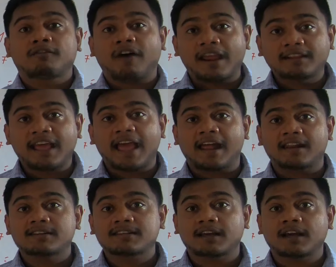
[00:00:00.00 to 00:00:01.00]
find the
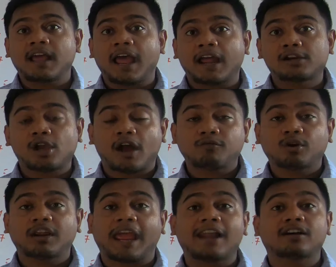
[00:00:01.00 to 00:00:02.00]
answer, and you have to
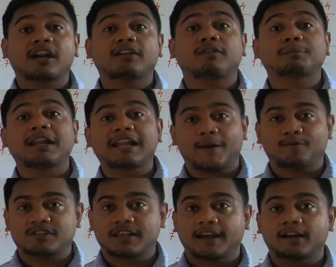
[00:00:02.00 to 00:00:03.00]
calculate from the
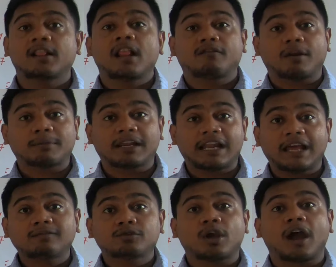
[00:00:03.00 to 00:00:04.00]
left side. From the
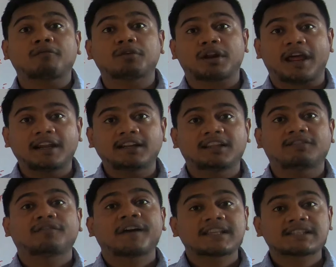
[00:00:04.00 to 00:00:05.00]
left, you have to write
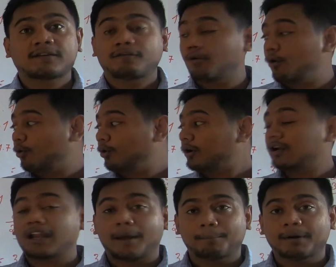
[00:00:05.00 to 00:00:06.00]
the first 4
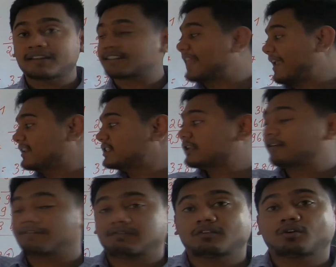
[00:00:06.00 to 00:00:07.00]
numbers. That is
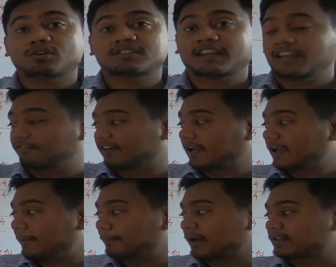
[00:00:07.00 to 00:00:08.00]
4 significant
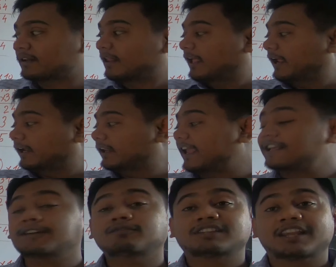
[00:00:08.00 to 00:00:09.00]
numbers. In
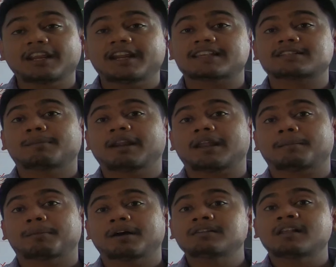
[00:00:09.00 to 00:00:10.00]
case of 3 decimal
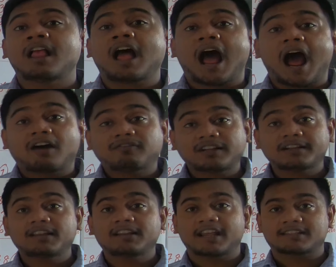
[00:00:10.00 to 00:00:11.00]
numbers, after
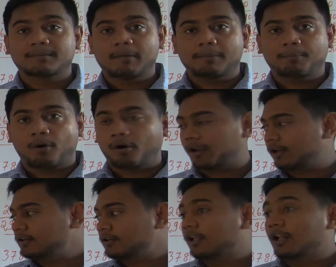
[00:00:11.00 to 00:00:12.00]
the decimal
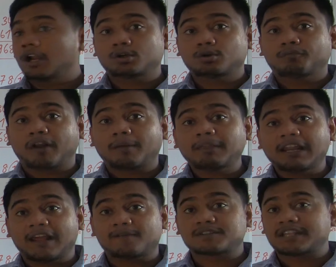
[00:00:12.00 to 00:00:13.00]
point, from the
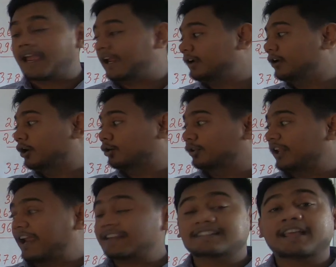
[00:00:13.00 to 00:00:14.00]
left side to the
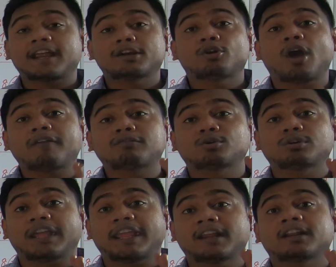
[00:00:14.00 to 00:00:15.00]
right side, you have to
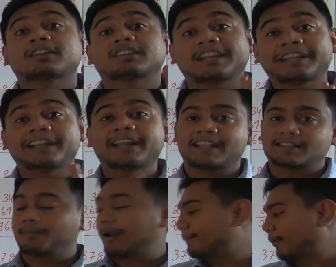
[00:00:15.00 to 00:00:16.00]
take 3
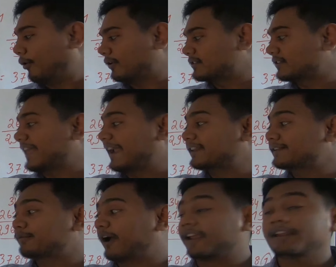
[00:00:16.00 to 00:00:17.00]
decimal points. That
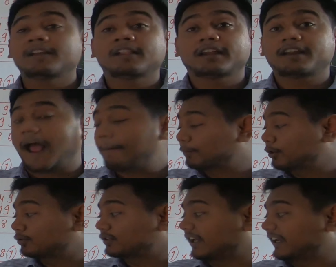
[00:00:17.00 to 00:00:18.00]
is why it is up
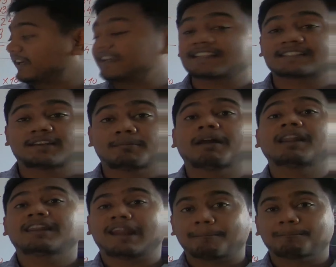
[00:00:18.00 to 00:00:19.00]
to 3
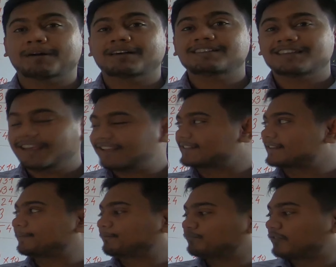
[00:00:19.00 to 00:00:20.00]
decimal numbers
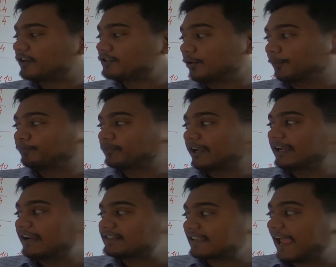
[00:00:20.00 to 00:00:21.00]
is. So
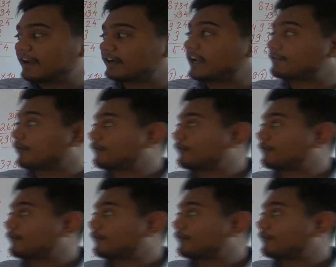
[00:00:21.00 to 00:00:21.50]
let's calculate